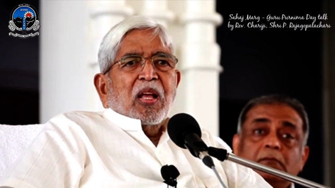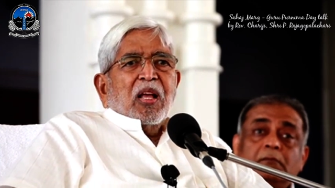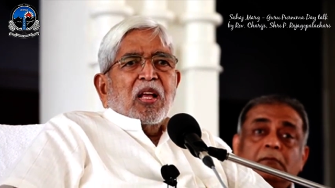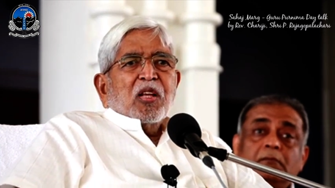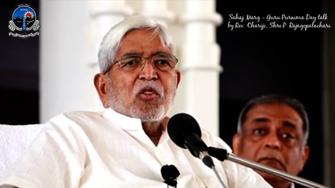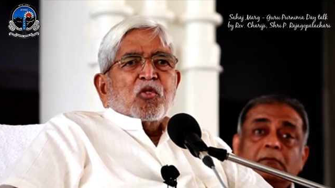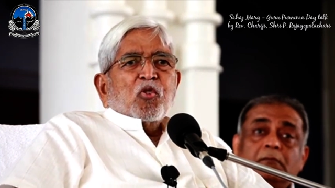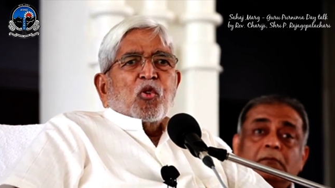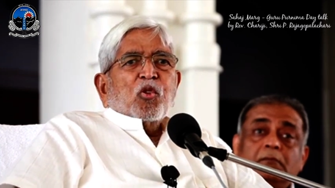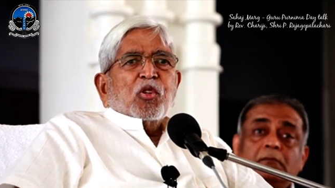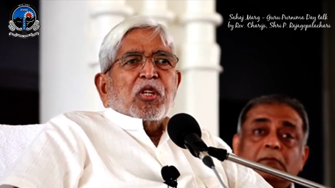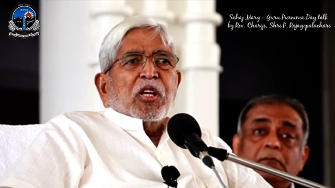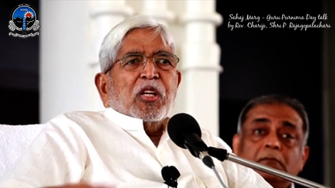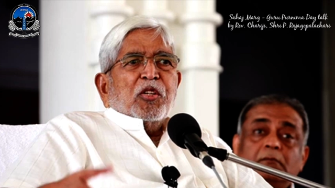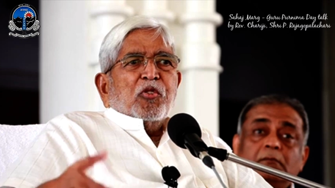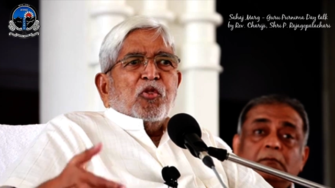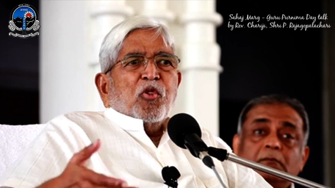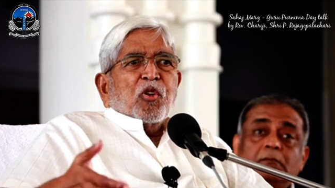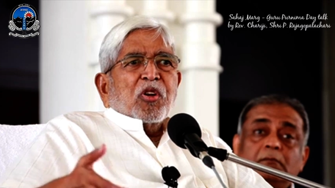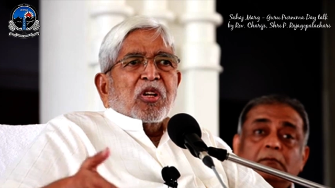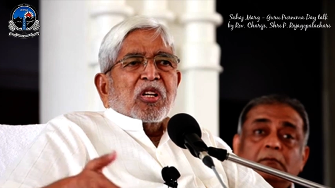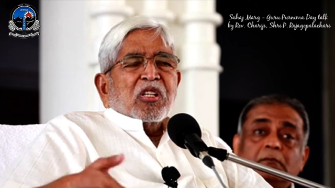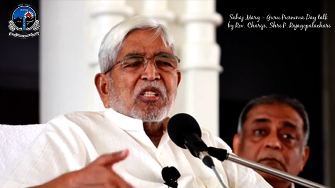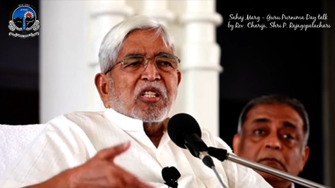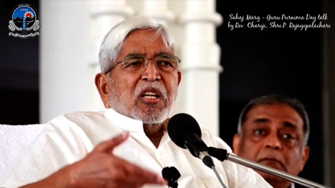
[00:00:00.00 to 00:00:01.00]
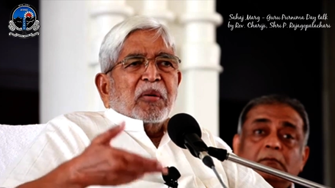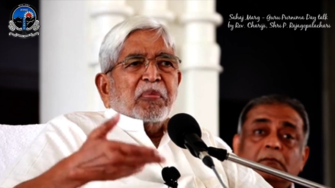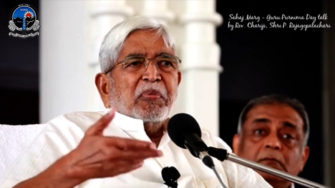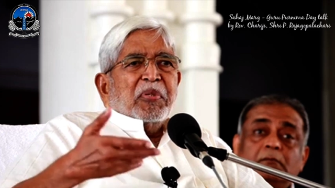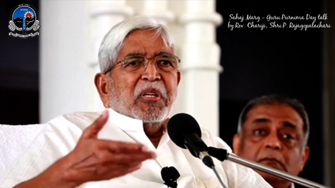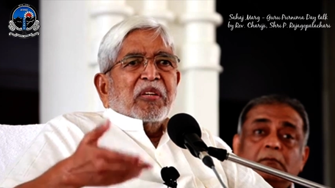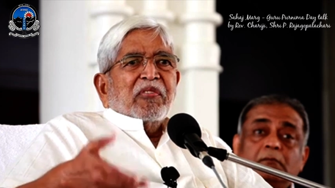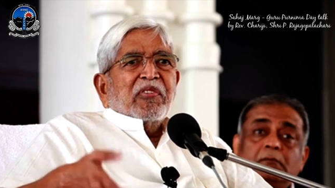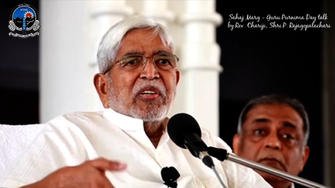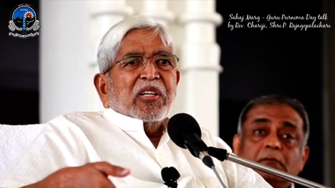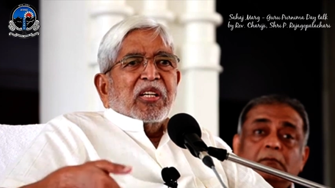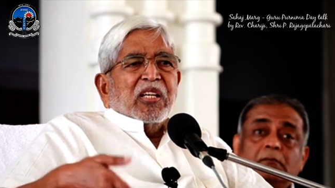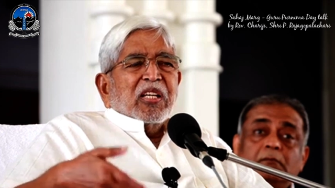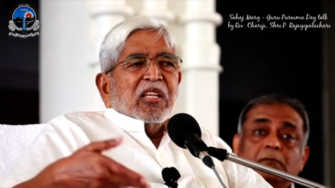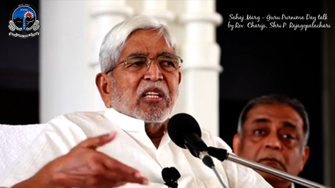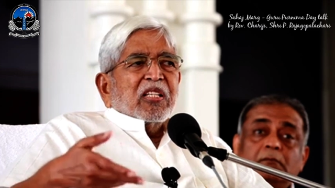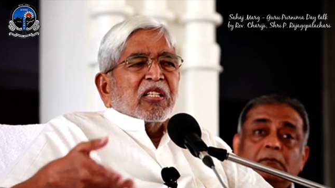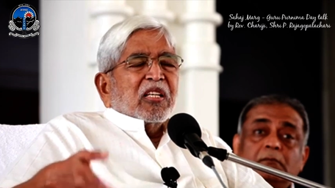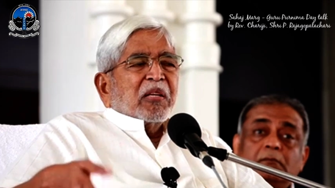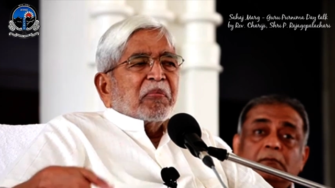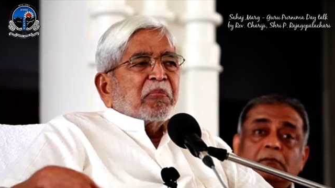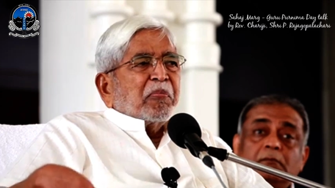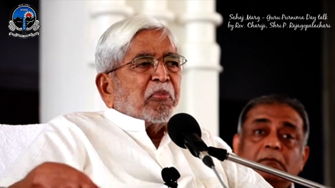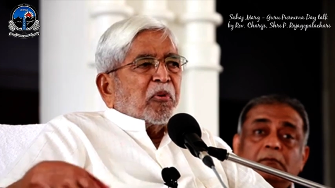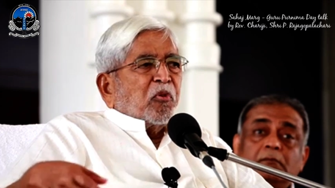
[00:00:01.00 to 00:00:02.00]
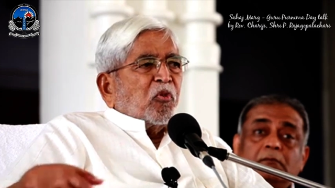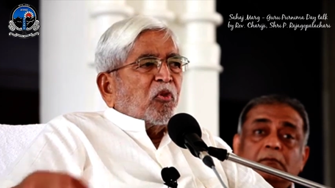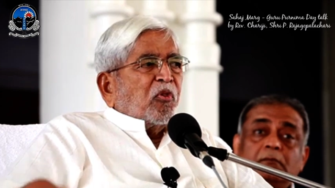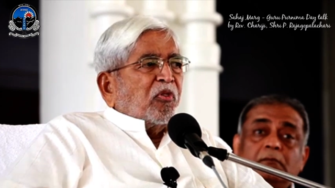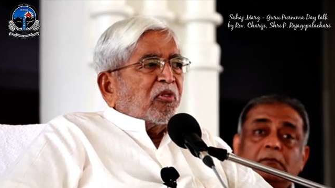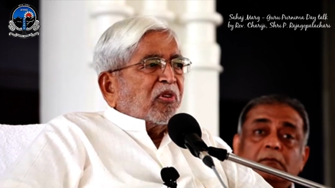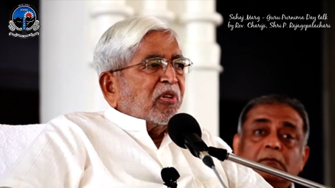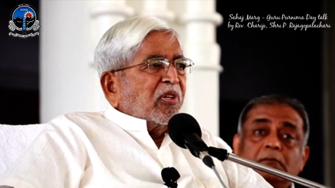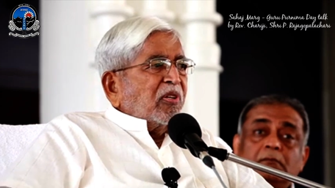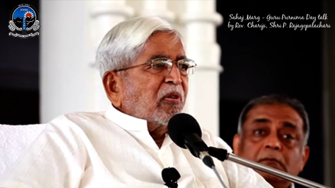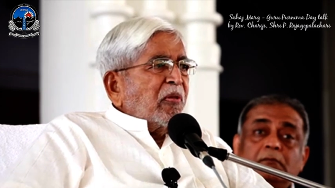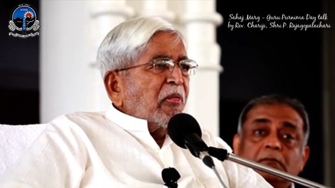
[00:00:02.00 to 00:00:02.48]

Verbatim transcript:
Speaker 1: so that your receptivity is improved.